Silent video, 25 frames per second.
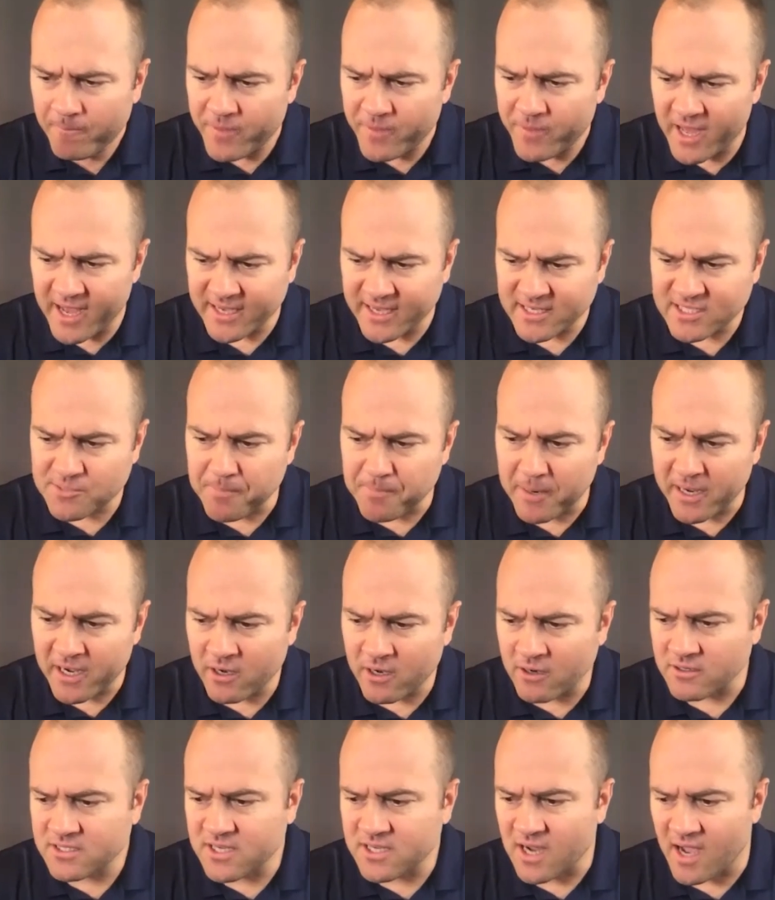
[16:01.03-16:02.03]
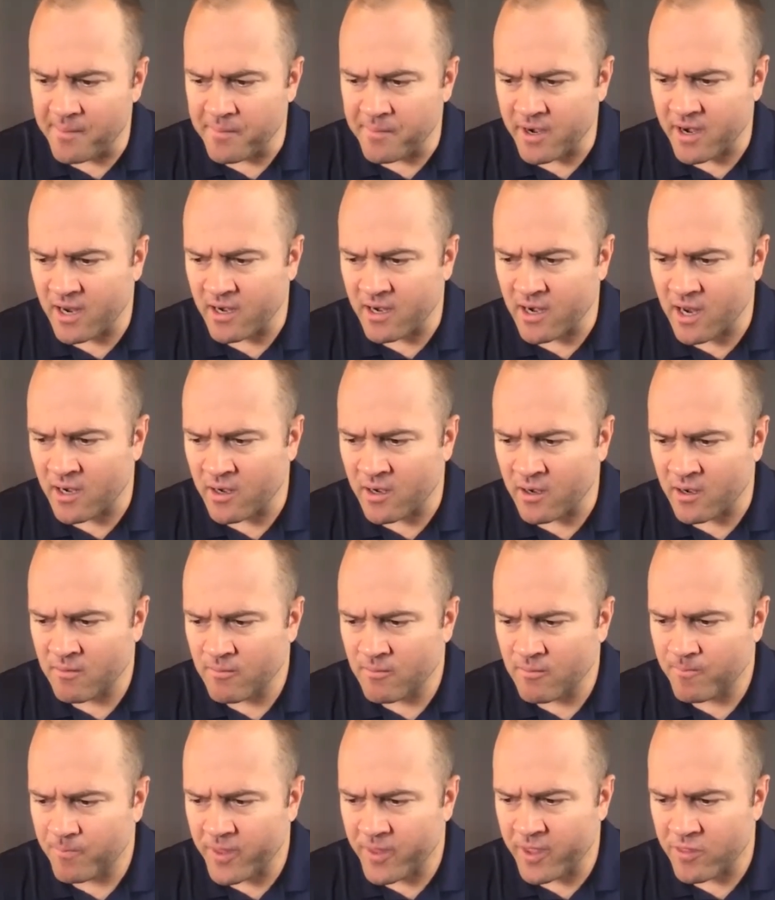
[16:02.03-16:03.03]
uh, spending your time in, in
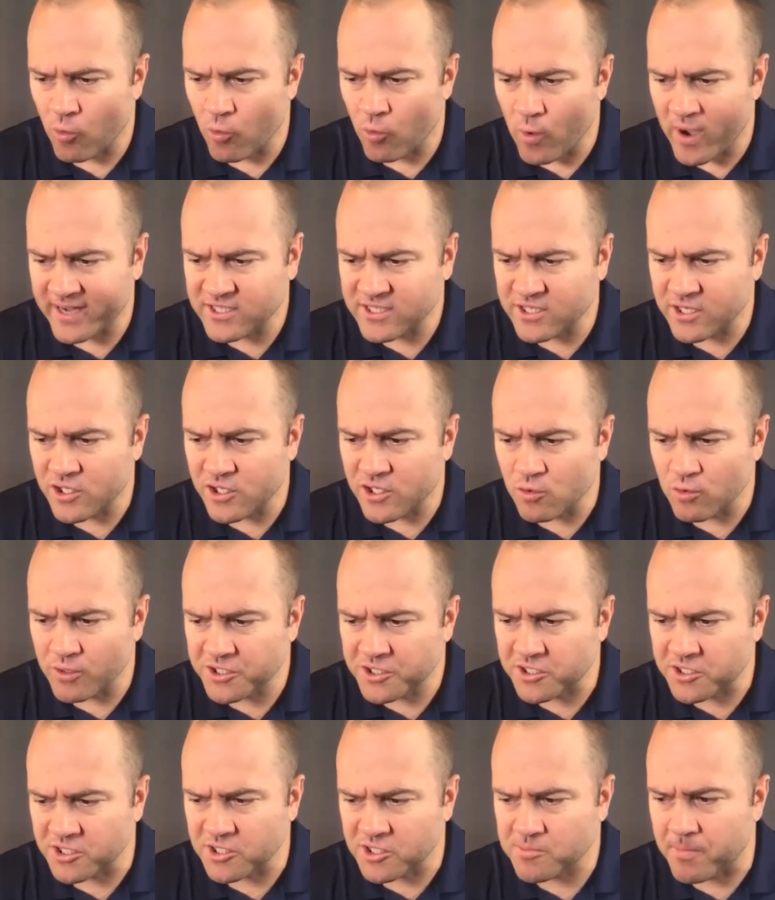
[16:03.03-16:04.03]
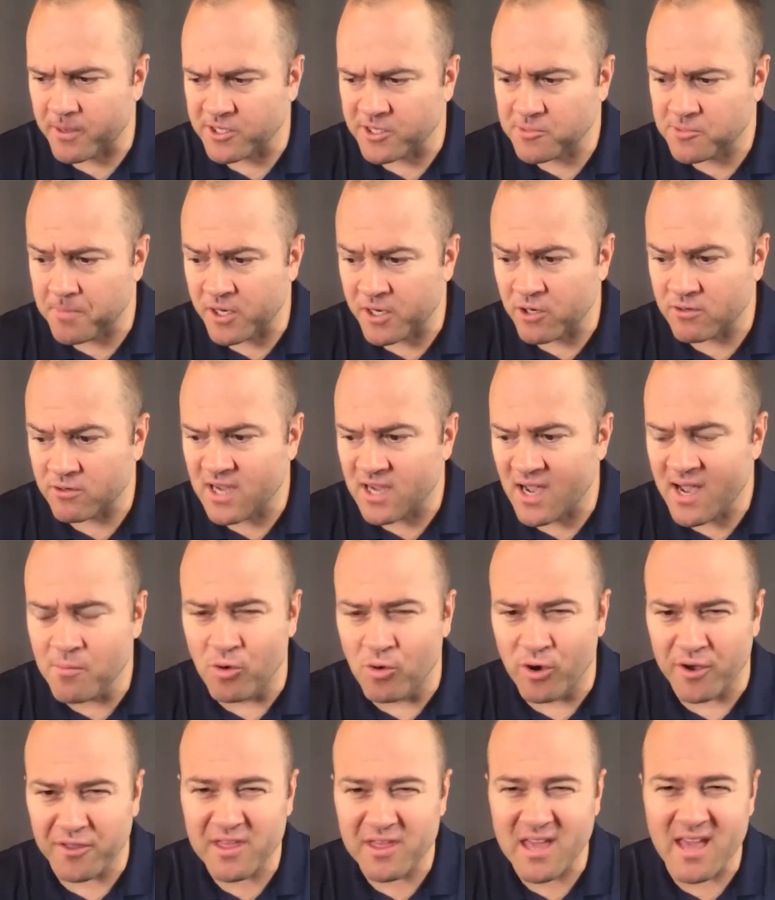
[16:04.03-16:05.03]
in in the ways that you wish to sp- spend your time with.